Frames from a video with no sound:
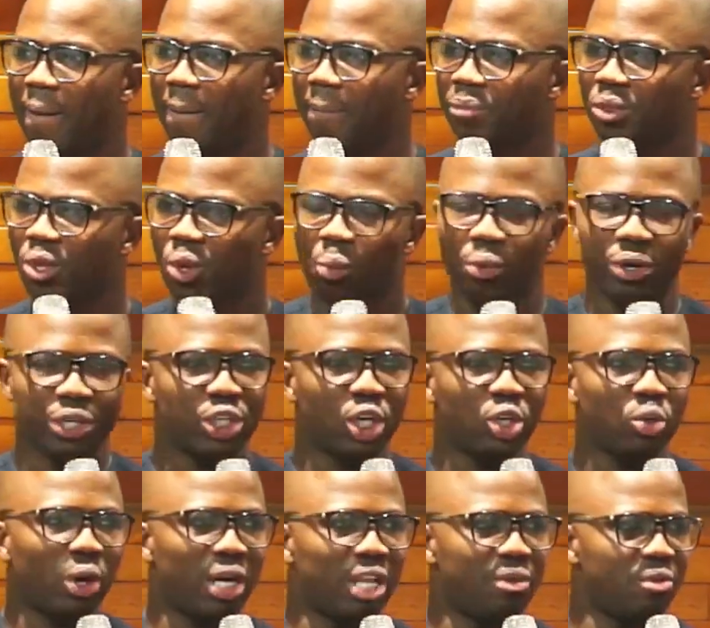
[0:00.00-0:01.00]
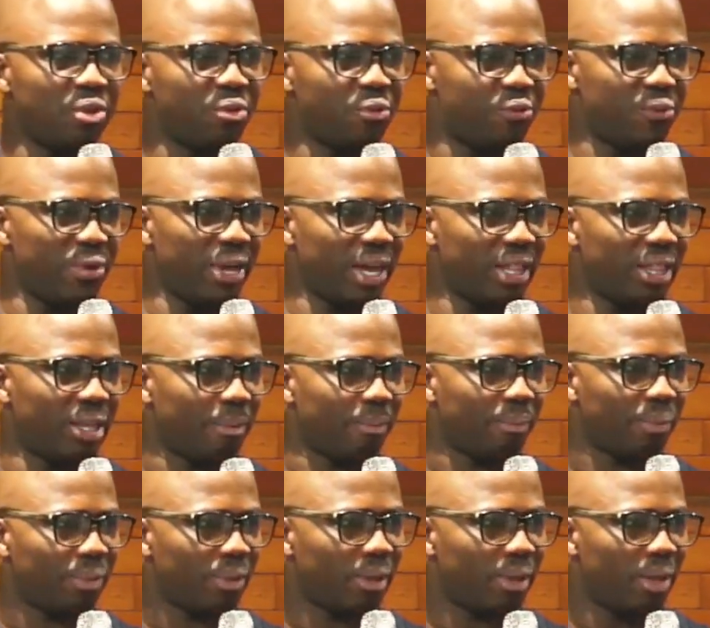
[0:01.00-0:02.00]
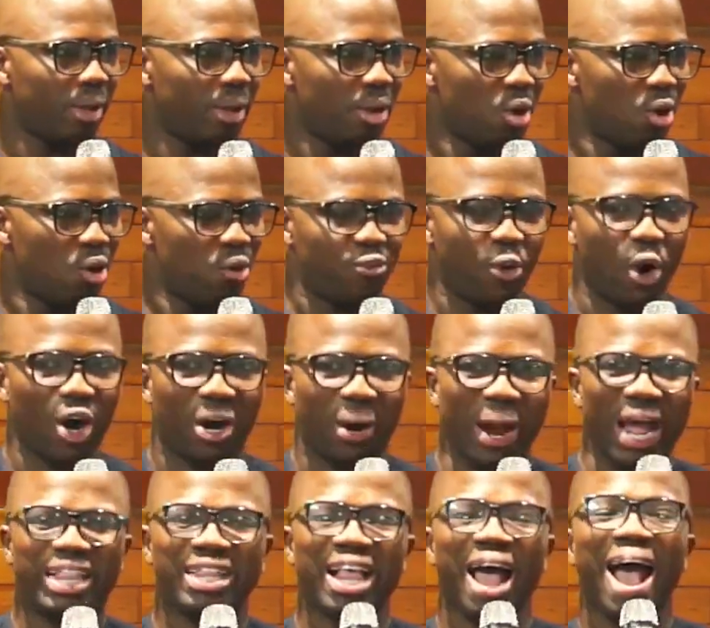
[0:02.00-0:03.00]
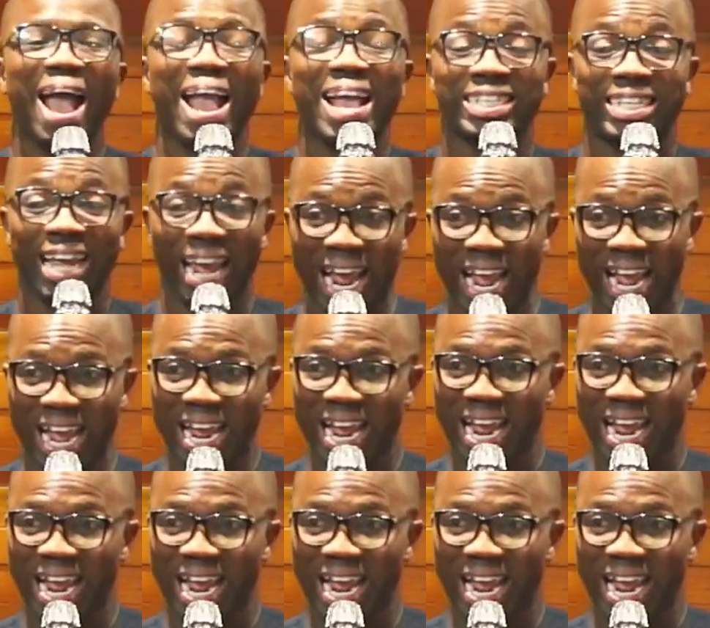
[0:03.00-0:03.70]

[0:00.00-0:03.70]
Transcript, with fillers: we should not even fear them. For greater is He